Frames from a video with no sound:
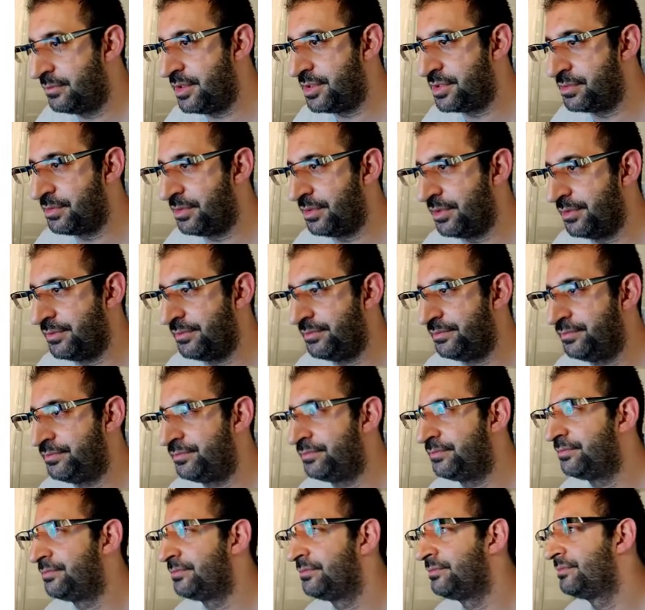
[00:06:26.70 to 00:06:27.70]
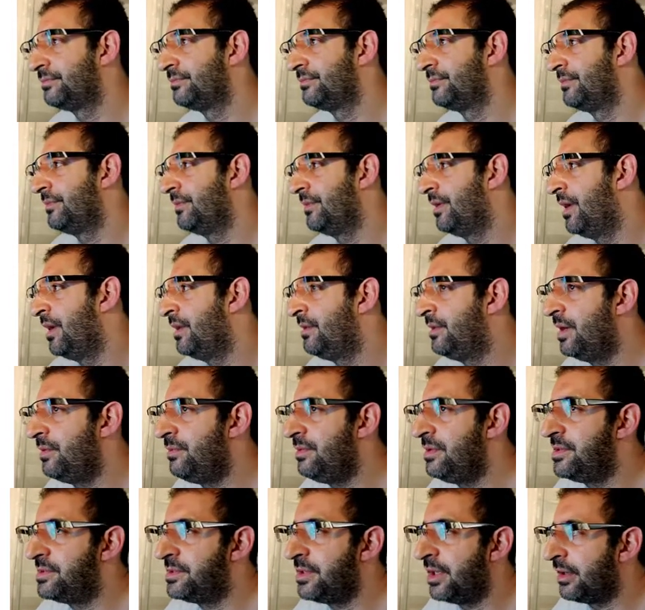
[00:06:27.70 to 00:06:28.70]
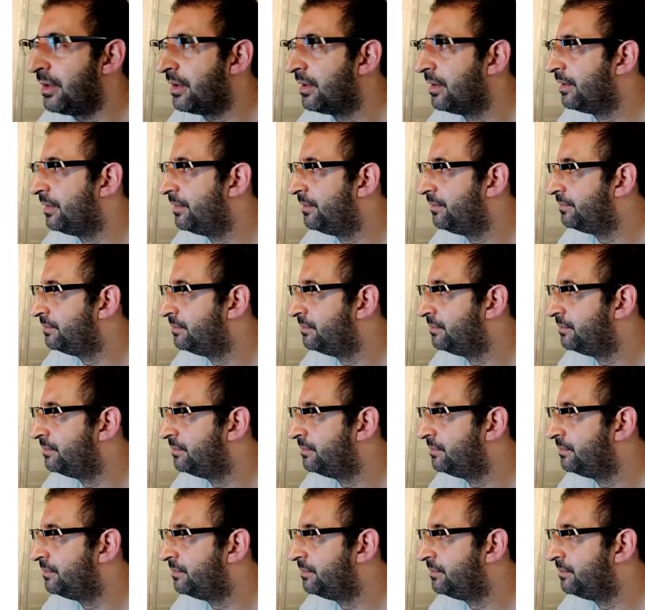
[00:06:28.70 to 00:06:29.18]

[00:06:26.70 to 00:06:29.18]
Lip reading: this one, and I will sync.